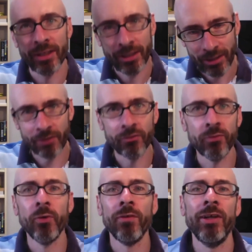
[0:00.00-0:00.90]
and that
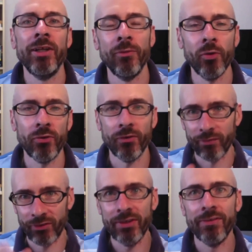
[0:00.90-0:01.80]
was motivating the wars
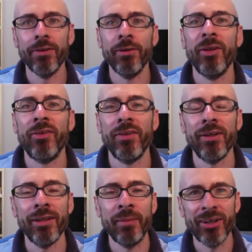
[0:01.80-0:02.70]
overseas and the
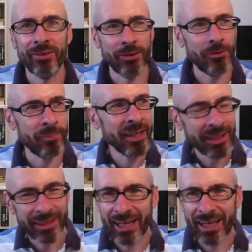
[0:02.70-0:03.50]
domestic clampdown at home.